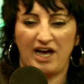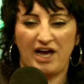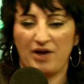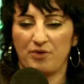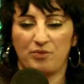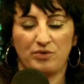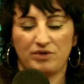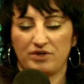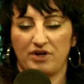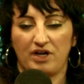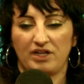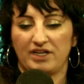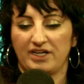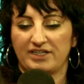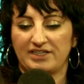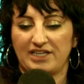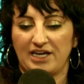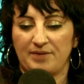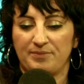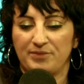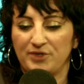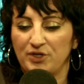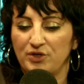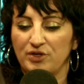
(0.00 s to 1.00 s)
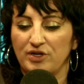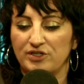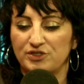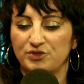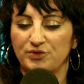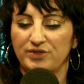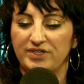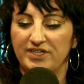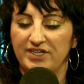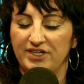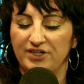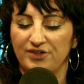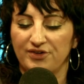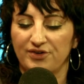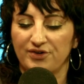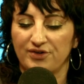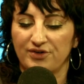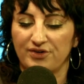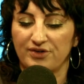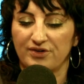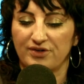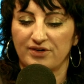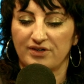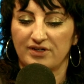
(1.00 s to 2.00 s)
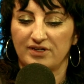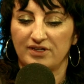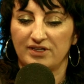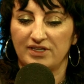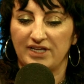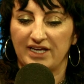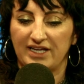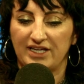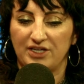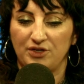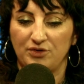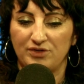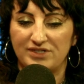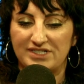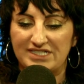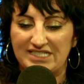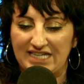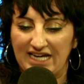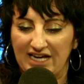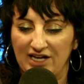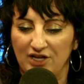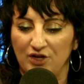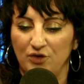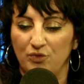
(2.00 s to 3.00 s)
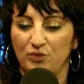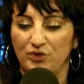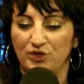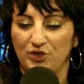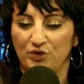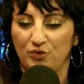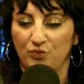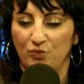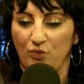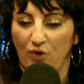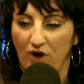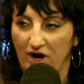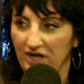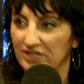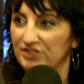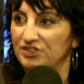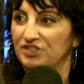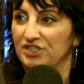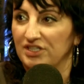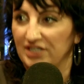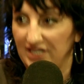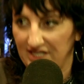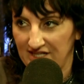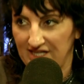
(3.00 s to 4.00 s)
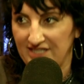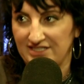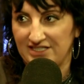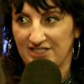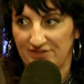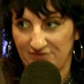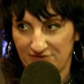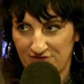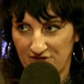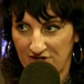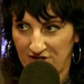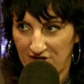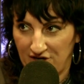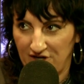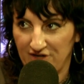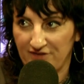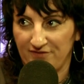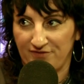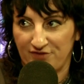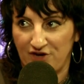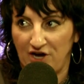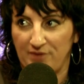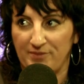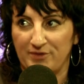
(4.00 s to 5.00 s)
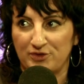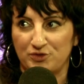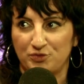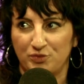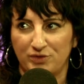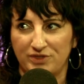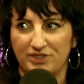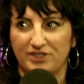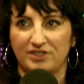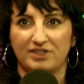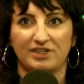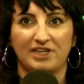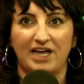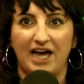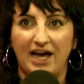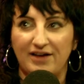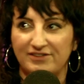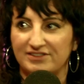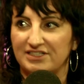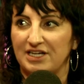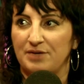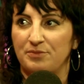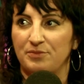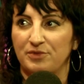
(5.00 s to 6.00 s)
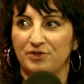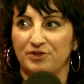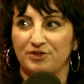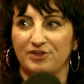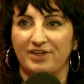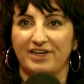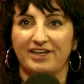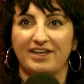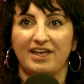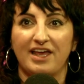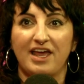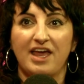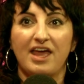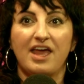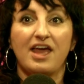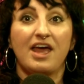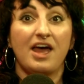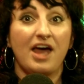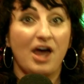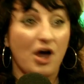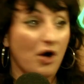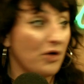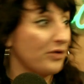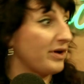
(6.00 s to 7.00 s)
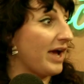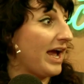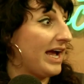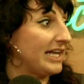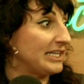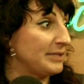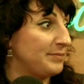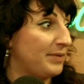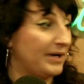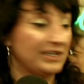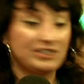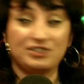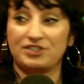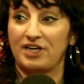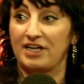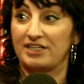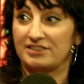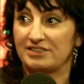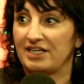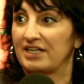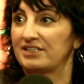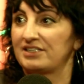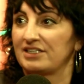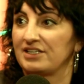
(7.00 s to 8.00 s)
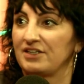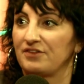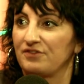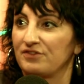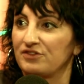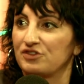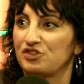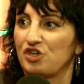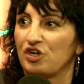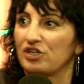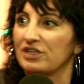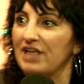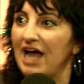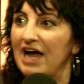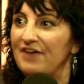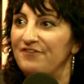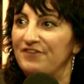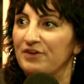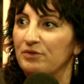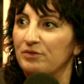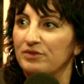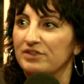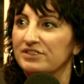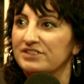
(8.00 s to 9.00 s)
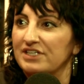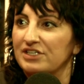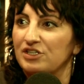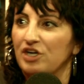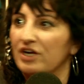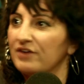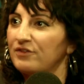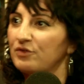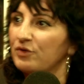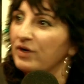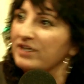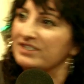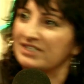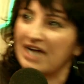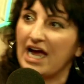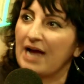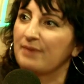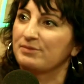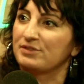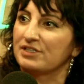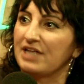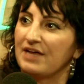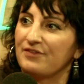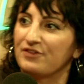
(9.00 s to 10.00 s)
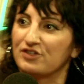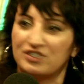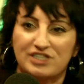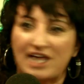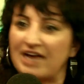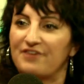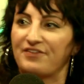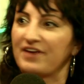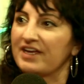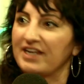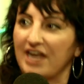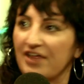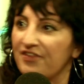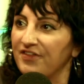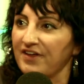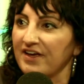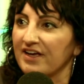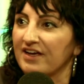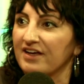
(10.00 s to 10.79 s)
would not like that, but you can also hear, like, you can tell when you watch a late night set of comics when the laughs come when they're like, okay, and the punchline's next. Like, they start laughing when it's like not even the right time. So laughing at nothing.